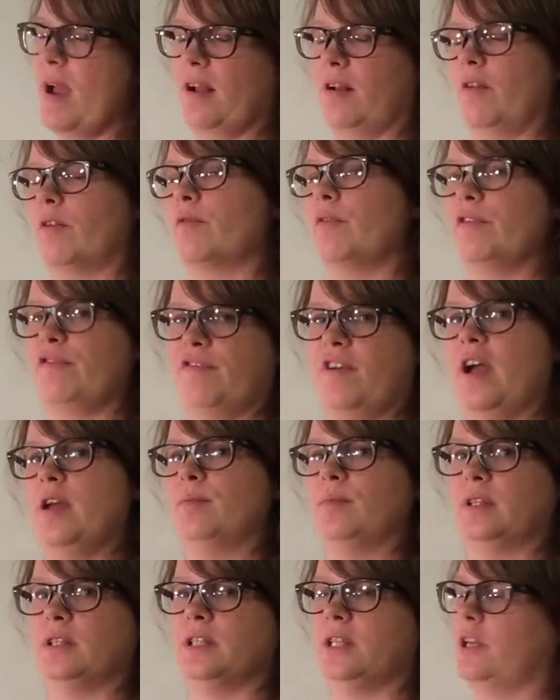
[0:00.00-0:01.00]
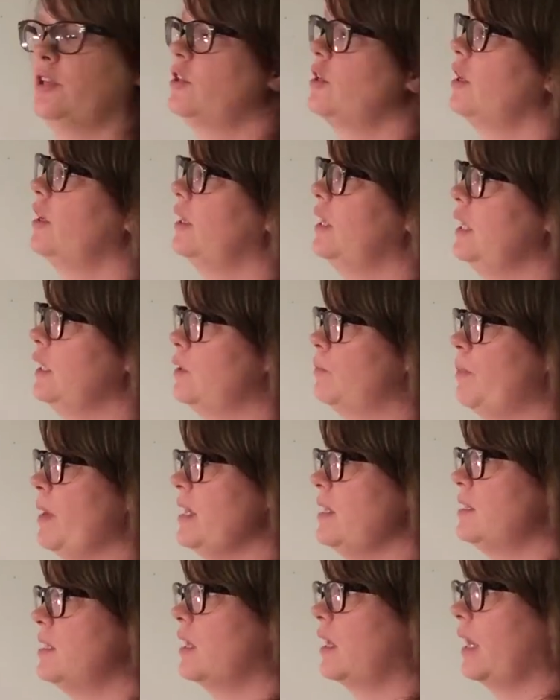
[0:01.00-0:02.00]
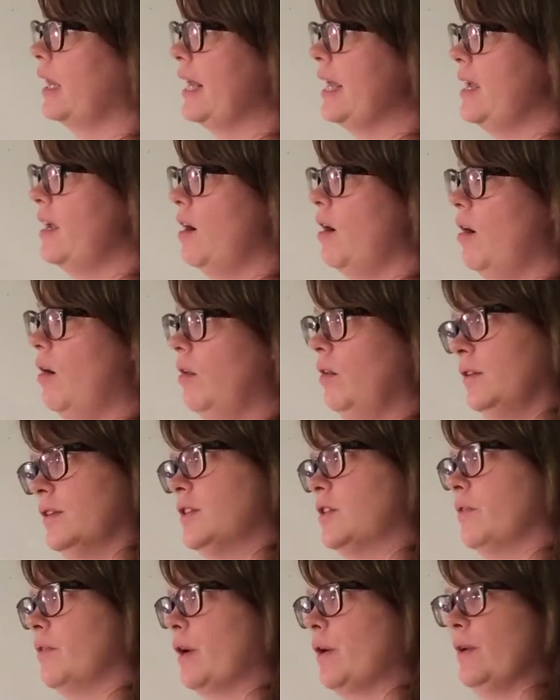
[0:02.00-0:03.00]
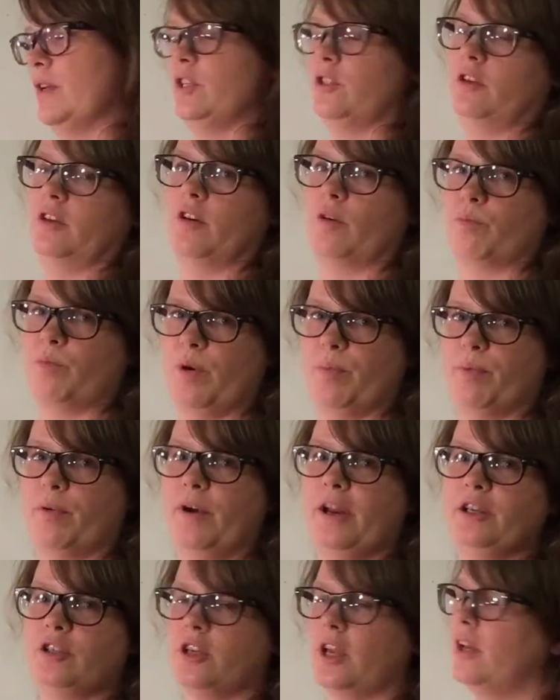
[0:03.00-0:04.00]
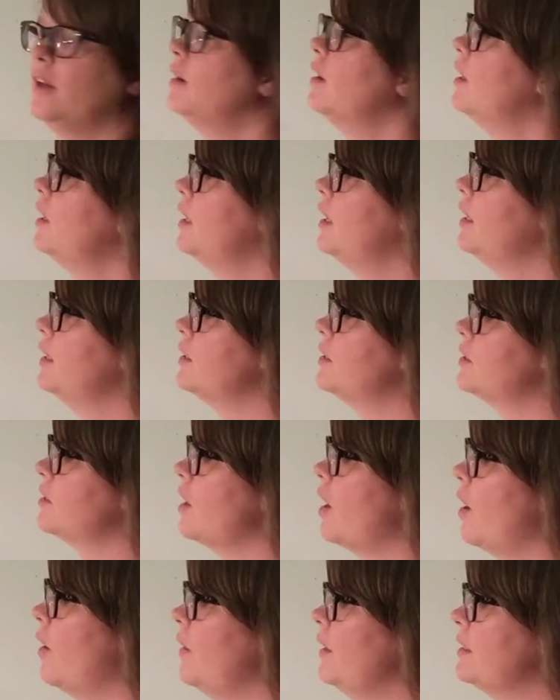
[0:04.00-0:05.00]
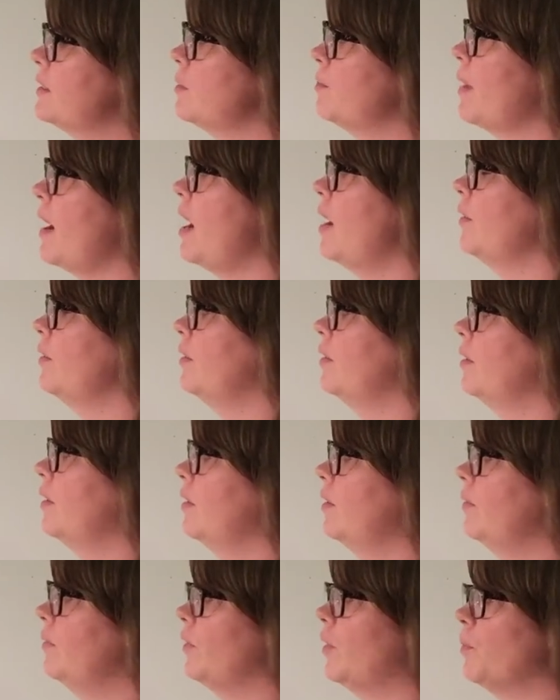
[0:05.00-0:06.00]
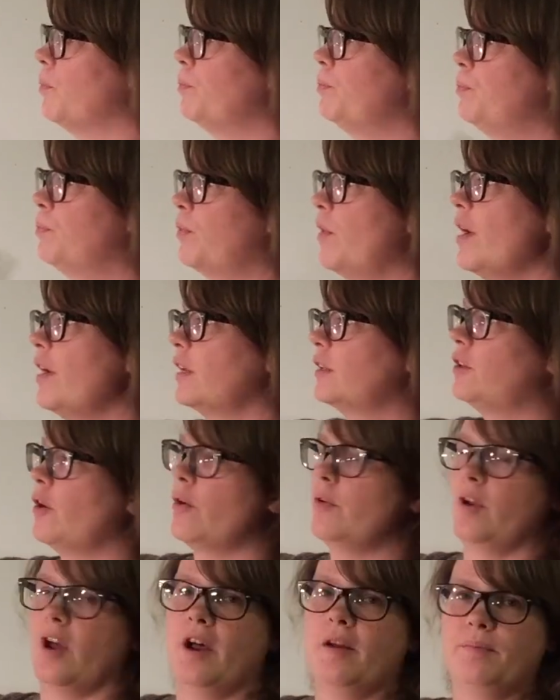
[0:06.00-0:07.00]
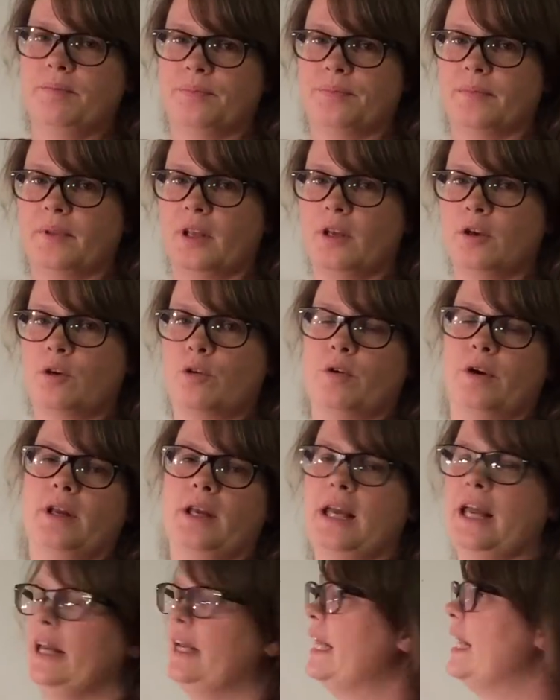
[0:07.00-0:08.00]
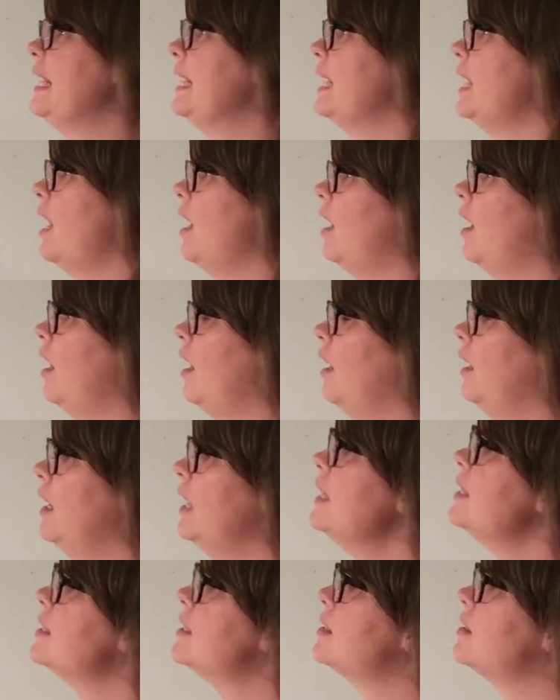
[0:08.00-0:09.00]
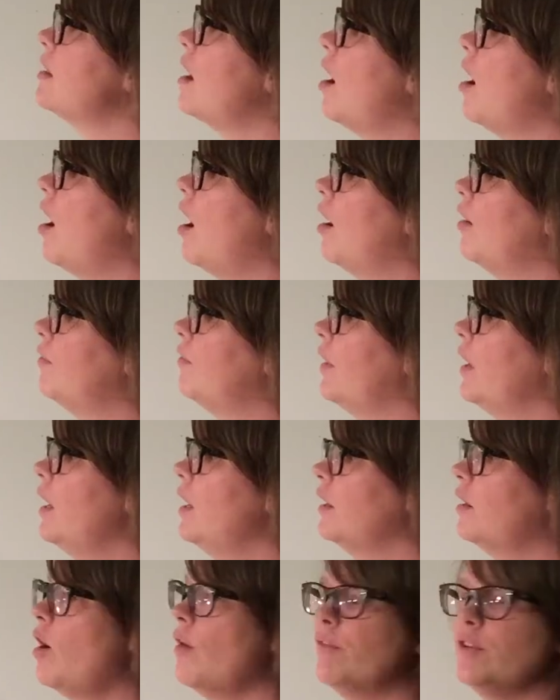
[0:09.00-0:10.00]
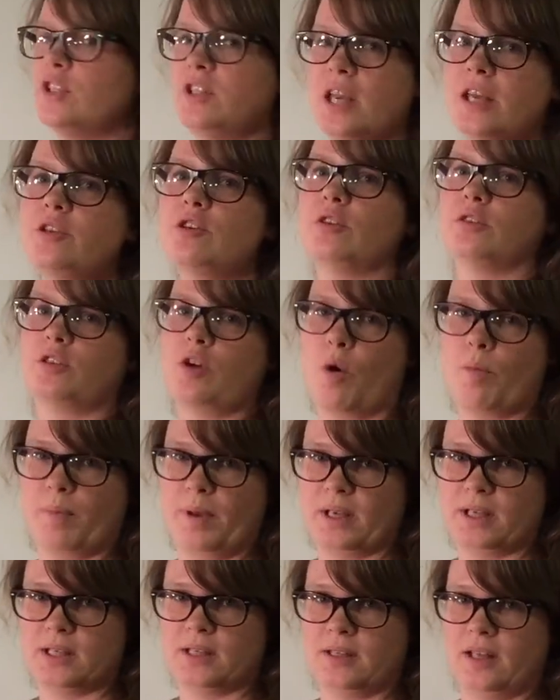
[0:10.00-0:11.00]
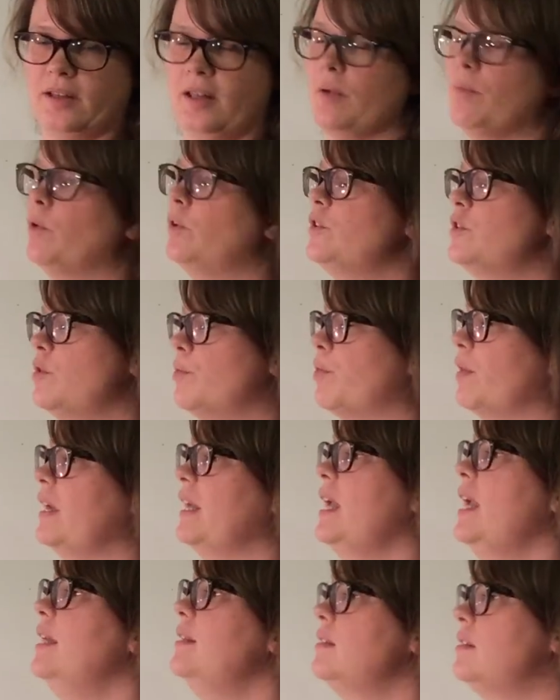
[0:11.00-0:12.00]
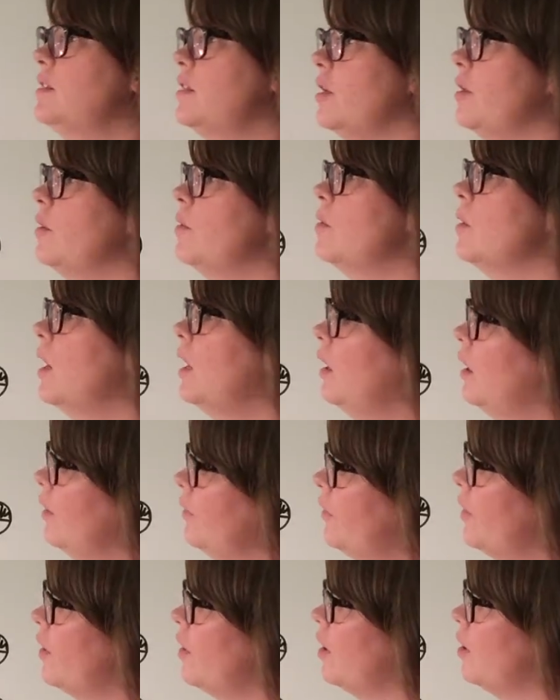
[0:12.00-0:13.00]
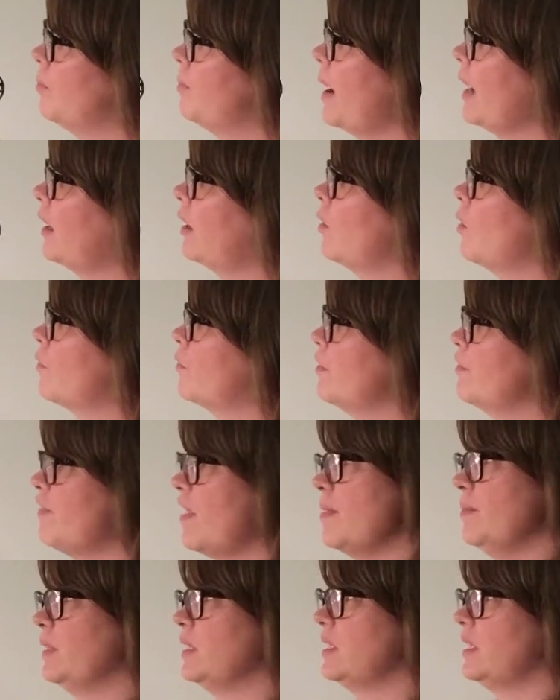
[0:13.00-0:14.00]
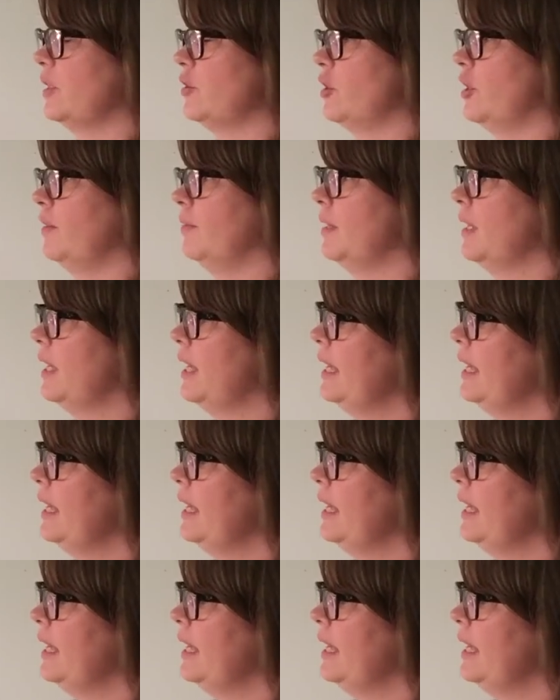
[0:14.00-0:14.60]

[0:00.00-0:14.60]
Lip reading: Backlog Refinement session is basically also a question of preparation. So it's about the product owner creating a list of conversation topics that they want to bring into the backlog refinement session.